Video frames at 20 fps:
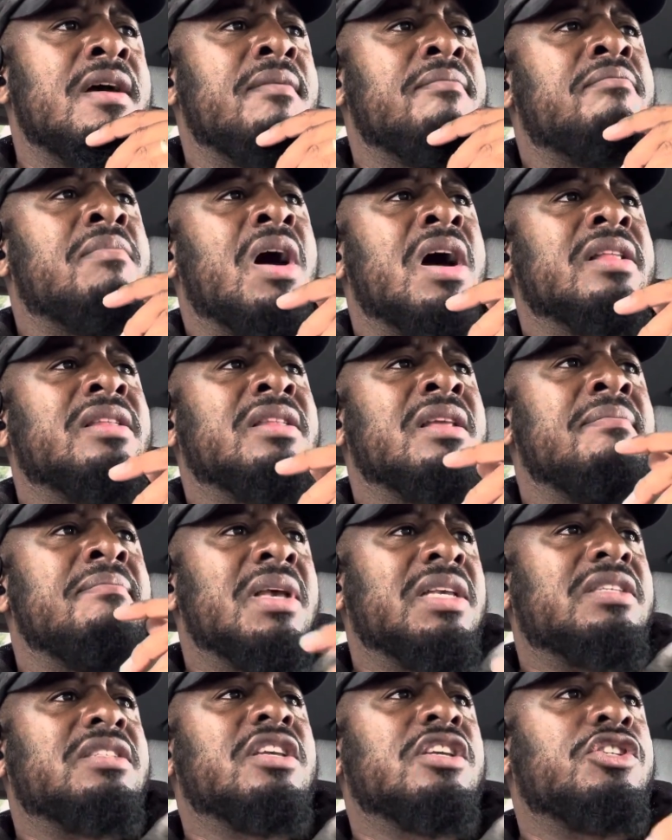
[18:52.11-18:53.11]
But they
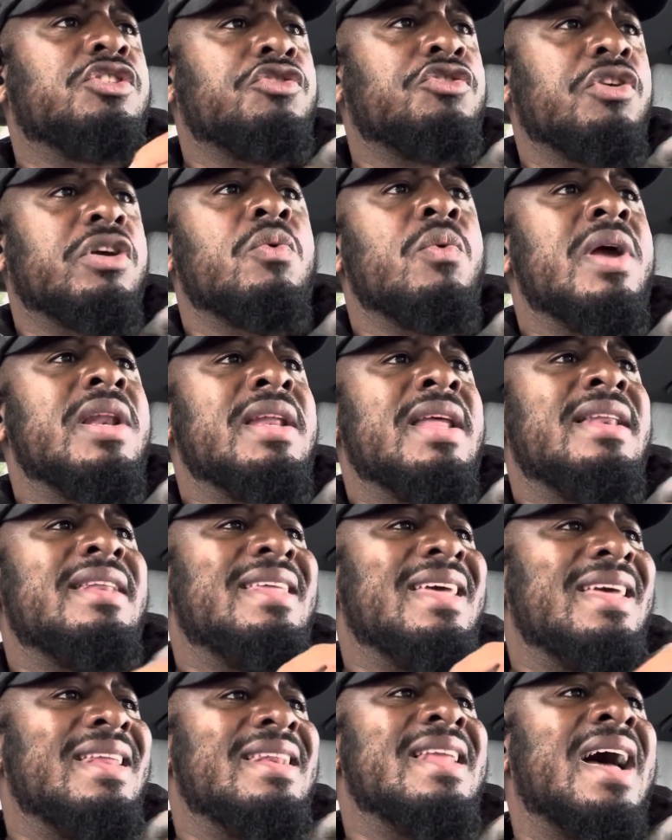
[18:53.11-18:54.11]
missed the trick when they
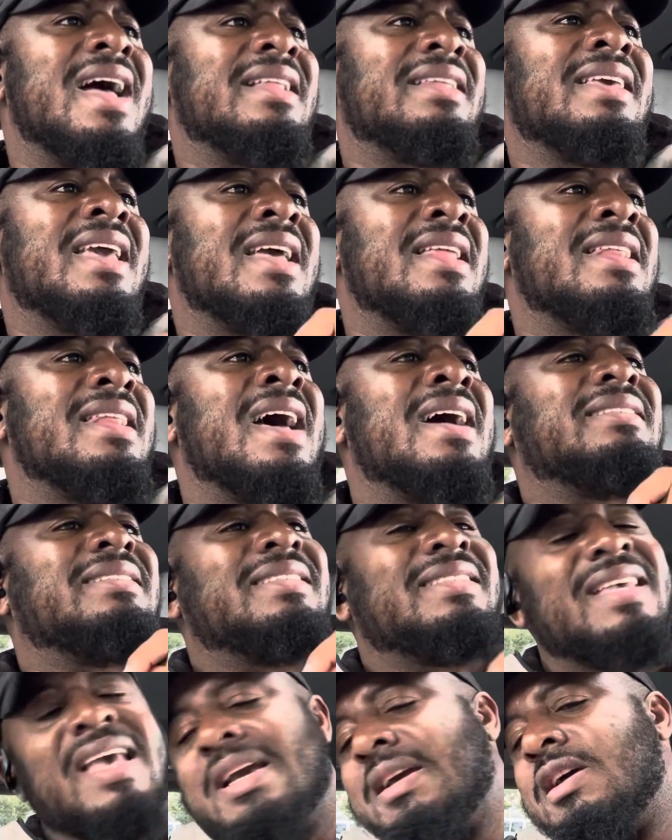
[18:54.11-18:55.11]
did not get that
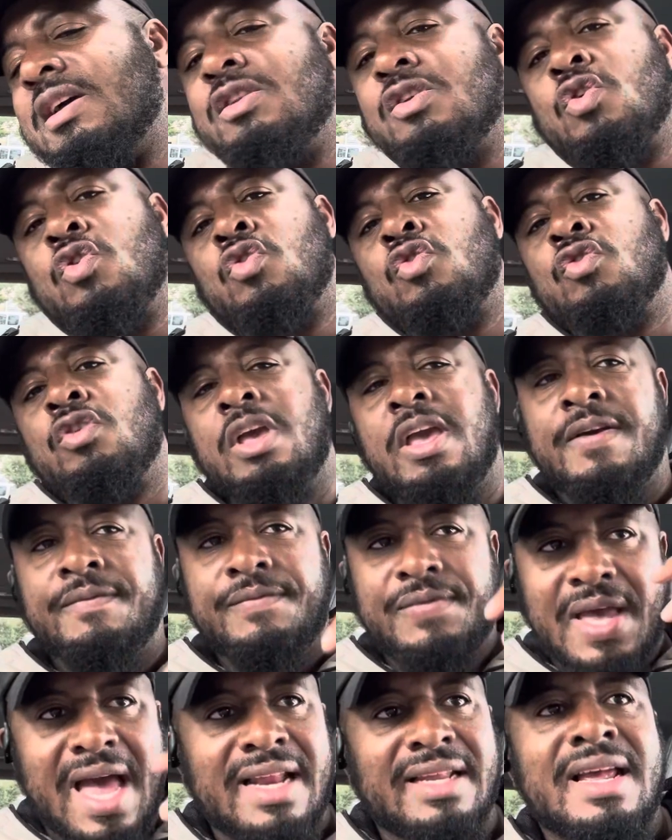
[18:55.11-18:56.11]
second goal. If
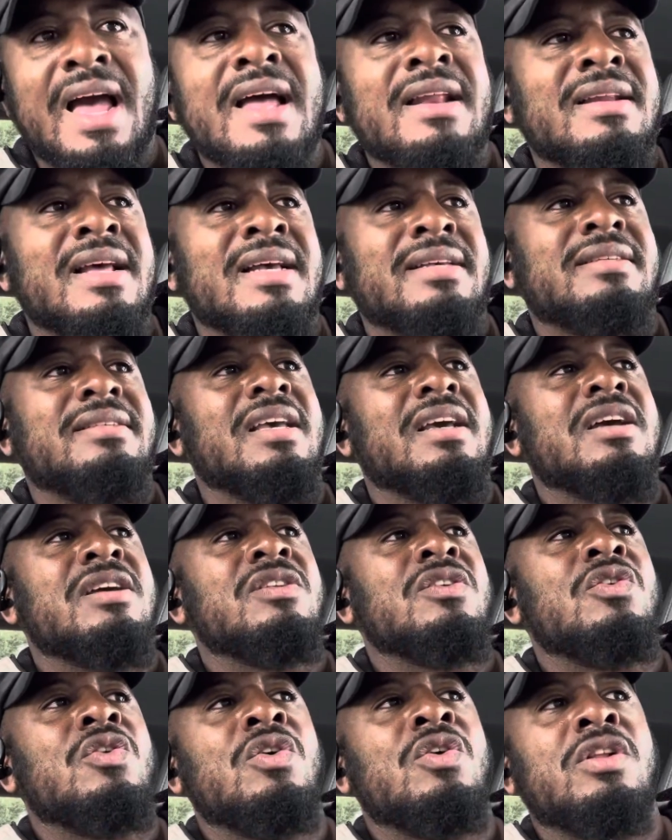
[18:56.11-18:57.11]
they had gotten that
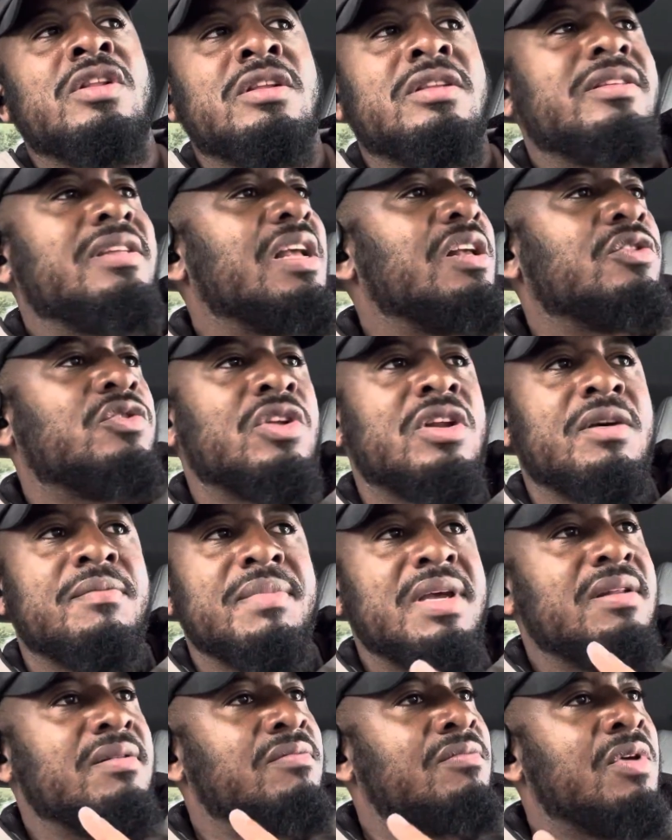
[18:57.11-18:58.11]
second goal, things would have
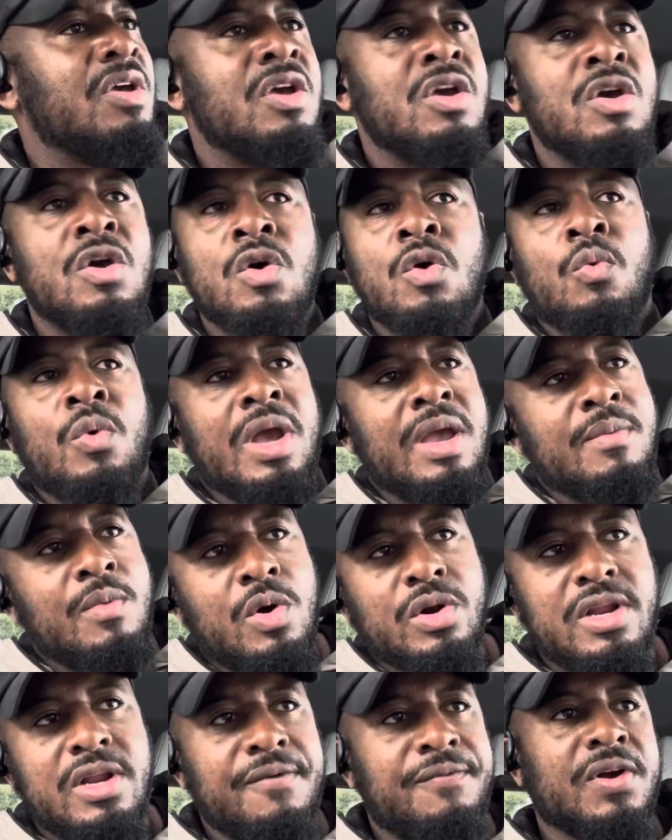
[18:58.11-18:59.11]
been way
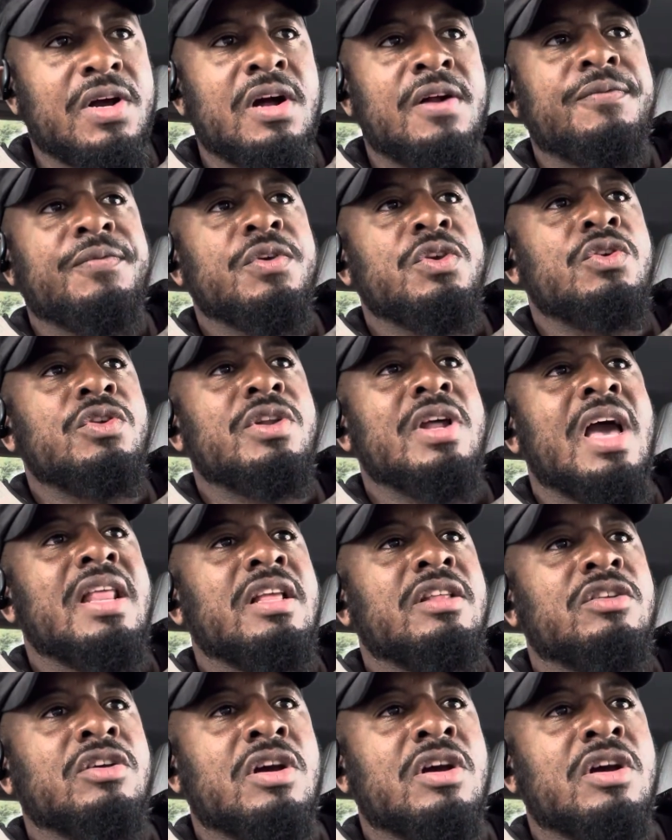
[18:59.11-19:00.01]
more difficult for United to